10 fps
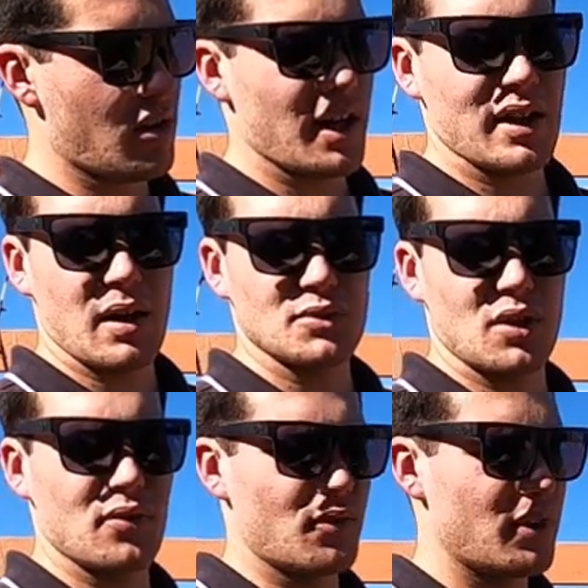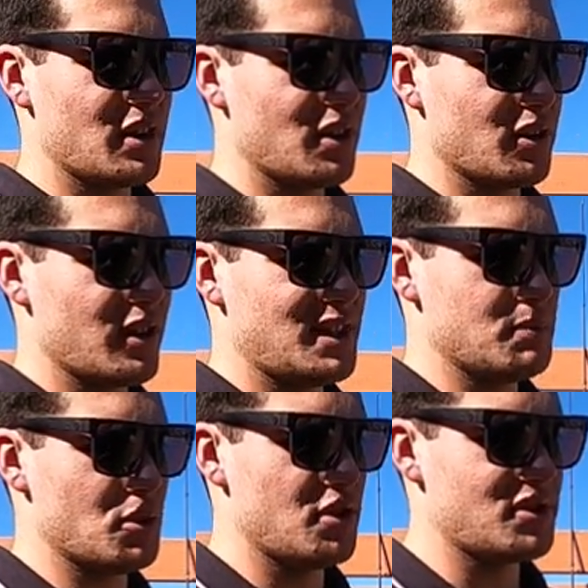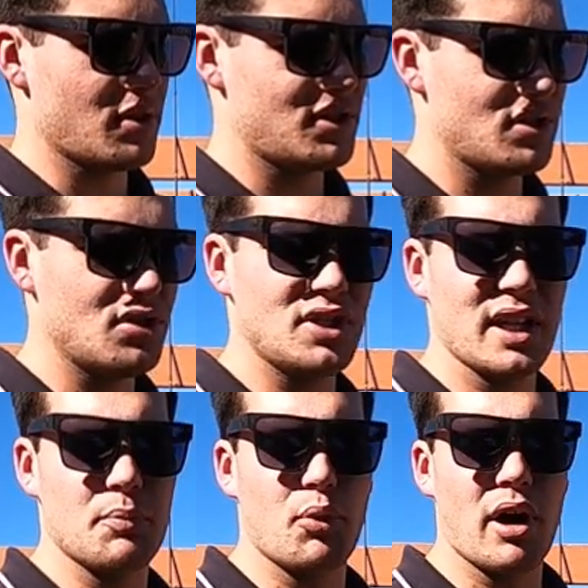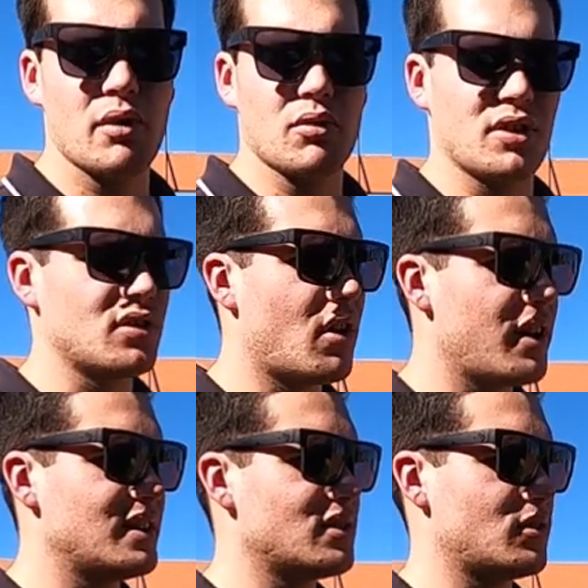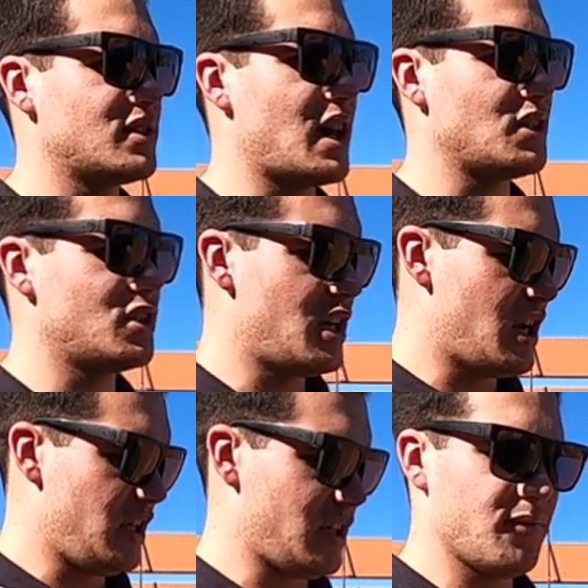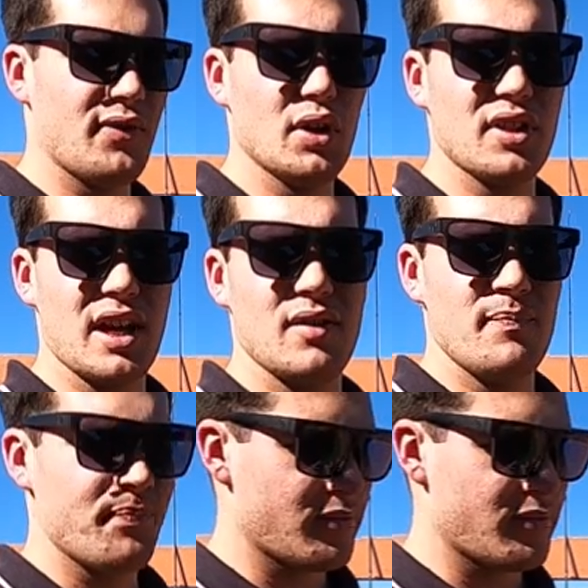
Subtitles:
line comes off really, really smooth. So as soon as you get a bite or the tiniest little touch, you can feel that.